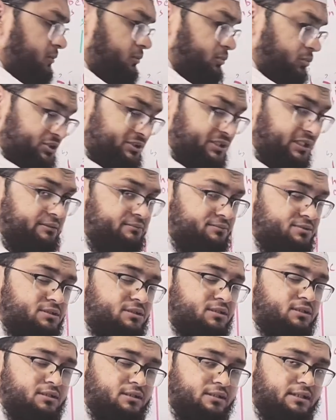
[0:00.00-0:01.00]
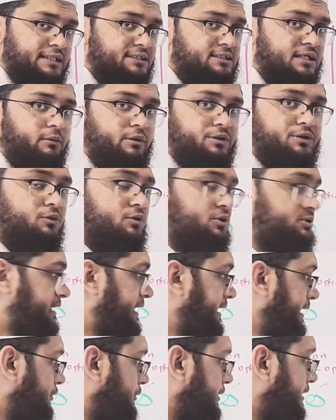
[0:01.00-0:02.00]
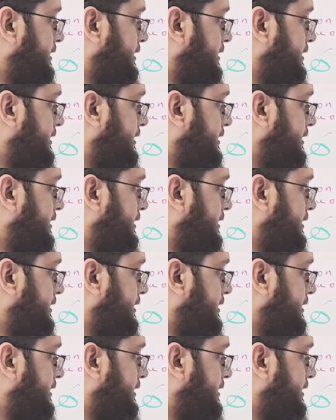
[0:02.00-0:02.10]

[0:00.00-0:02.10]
Muslims. That's how it goes. And you